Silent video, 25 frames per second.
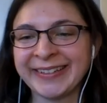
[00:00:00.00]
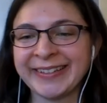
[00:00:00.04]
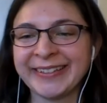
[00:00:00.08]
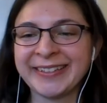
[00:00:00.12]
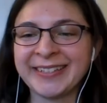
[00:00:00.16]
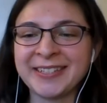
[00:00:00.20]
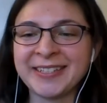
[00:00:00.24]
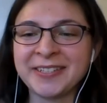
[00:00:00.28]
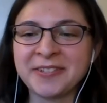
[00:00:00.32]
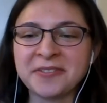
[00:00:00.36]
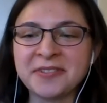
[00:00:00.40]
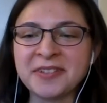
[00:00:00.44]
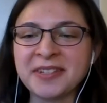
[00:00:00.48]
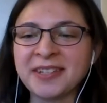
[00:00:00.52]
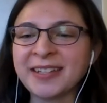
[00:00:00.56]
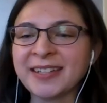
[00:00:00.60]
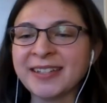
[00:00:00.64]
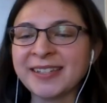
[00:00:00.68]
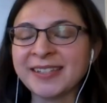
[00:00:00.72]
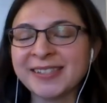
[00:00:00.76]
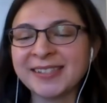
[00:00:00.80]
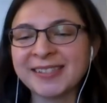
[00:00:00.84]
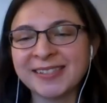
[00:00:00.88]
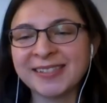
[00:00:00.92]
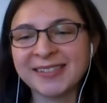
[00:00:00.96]
Do you think
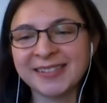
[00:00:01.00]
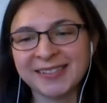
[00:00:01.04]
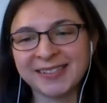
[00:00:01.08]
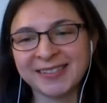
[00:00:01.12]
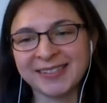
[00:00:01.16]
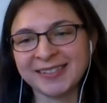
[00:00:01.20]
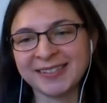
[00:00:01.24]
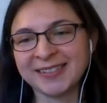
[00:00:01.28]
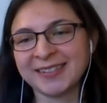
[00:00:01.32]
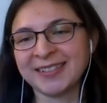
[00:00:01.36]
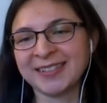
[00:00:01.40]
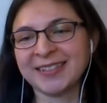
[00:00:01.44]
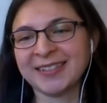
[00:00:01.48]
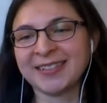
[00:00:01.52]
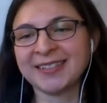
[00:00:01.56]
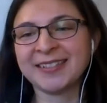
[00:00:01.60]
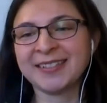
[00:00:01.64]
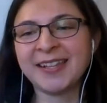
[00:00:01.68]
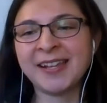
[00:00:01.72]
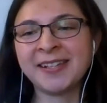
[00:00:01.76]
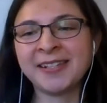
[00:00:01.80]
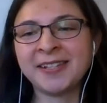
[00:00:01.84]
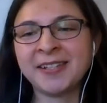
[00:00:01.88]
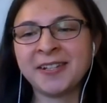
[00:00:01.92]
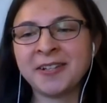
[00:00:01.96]
it's
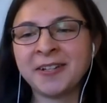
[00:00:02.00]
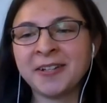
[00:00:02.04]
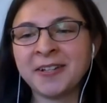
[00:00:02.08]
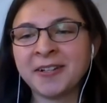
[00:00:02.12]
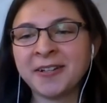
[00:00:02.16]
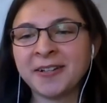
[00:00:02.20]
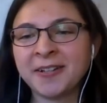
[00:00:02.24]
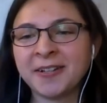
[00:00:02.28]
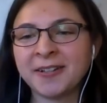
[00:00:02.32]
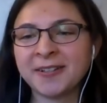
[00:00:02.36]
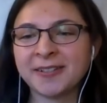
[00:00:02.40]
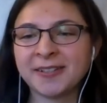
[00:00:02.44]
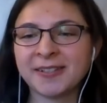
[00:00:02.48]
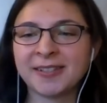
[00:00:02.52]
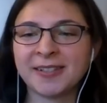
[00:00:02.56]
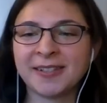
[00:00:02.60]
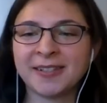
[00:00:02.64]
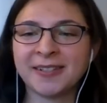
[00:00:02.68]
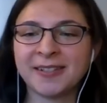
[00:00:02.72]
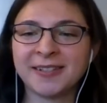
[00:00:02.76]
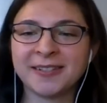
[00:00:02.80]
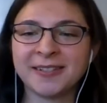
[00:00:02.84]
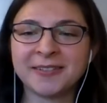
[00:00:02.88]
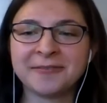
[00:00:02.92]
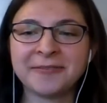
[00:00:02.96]
10 years,
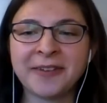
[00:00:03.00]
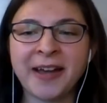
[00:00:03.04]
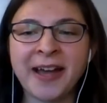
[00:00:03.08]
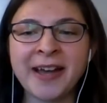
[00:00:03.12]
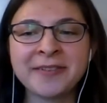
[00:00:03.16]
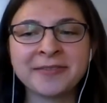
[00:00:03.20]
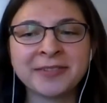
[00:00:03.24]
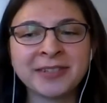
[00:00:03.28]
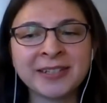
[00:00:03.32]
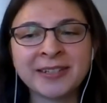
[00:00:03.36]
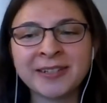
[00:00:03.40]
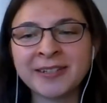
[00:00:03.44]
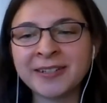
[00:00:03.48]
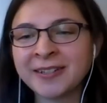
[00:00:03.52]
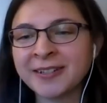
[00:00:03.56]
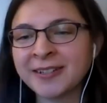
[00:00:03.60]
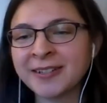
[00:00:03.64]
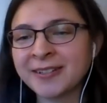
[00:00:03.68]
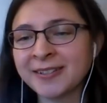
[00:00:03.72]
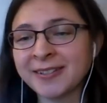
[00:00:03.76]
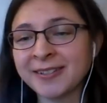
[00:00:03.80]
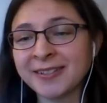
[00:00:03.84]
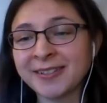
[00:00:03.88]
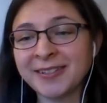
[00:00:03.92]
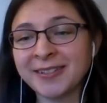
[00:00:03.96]
5
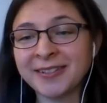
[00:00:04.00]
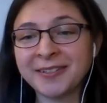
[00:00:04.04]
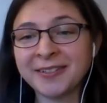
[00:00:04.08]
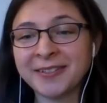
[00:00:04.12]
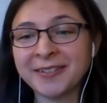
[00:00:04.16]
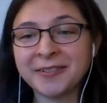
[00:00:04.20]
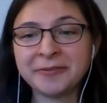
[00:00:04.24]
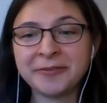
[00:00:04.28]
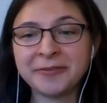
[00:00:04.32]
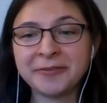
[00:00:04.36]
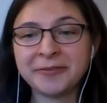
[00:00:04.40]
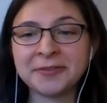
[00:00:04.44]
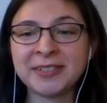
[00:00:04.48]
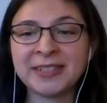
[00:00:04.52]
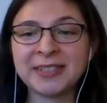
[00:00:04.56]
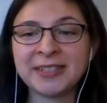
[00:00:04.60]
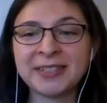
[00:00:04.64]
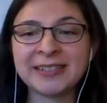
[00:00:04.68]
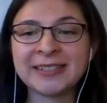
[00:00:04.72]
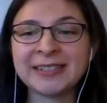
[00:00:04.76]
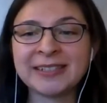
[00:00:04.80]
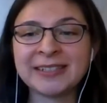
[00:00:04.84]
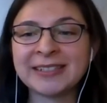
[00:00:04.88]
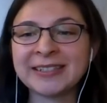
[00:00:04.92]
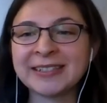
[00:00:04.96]
years, 50
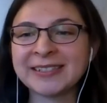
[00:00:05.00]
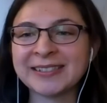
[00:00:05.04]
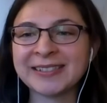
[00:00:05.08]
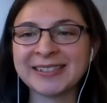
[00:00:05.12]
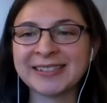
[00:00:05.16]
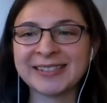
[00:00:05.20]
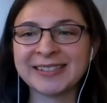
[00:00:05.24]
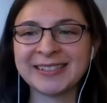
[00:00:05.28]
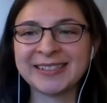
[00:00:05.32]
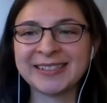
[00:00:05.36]
years?